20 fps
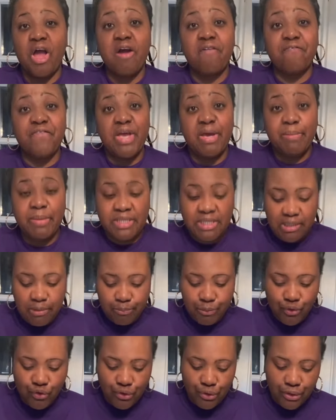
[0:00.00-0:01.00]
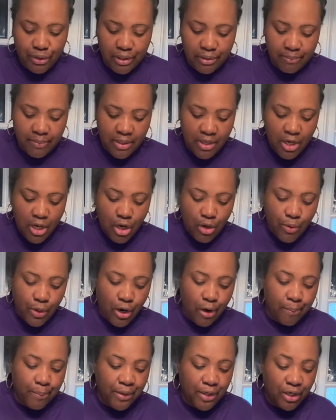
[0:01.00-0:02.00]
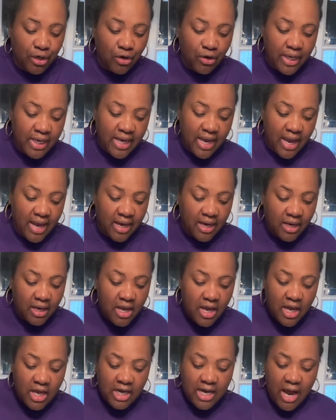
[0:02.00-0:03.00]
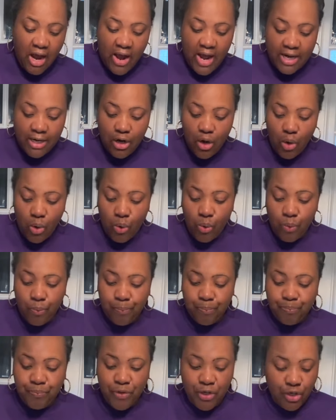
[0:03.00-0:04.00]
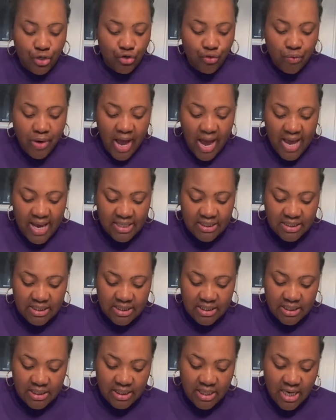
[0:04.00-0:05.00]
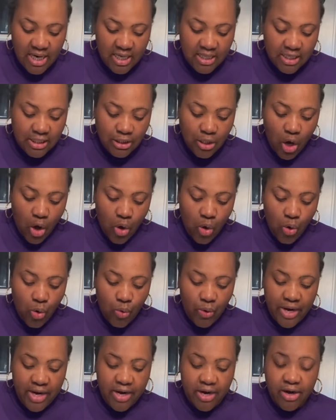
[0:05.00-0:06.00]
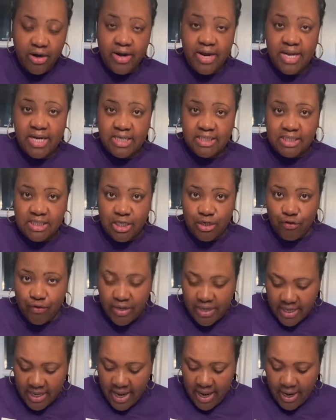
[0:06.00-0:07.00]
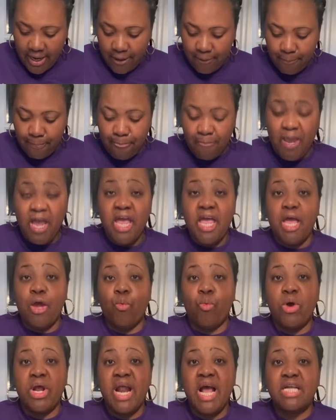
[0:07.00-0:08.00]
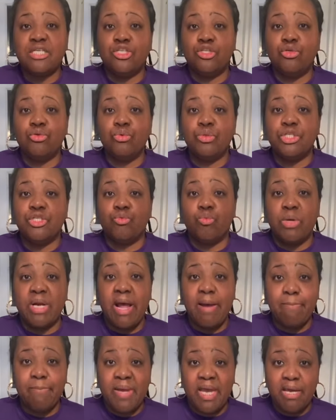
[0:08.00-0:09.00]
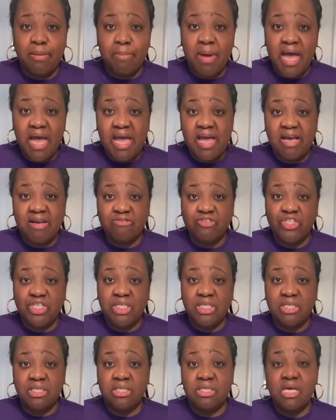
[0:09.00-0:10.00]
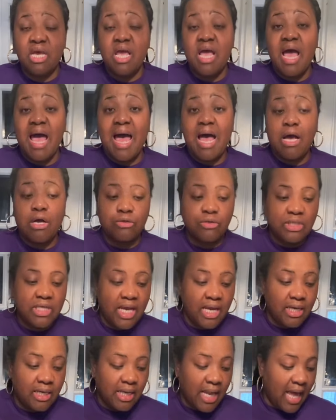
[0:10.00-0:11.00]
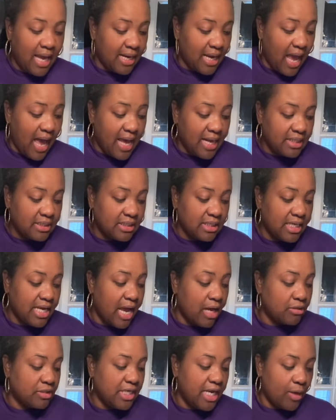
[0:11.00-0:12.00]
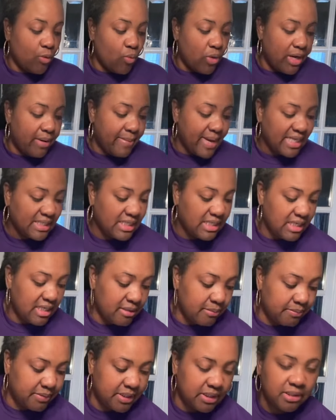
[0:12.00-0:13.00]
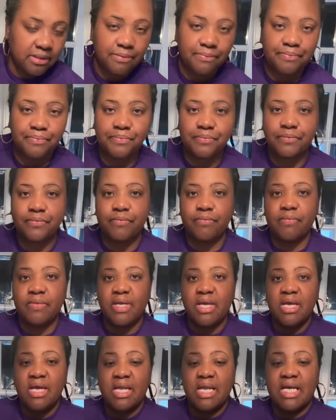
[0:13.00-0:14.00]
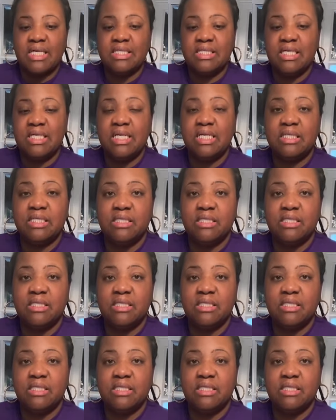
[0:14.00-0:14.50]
famous simple syrup. We're gonna put it on the cake. Now I know you guys see this hole here in the center of the cake, and what I do is when I bake my half sheets, I'll take I'll take one of my tips. Like, see, this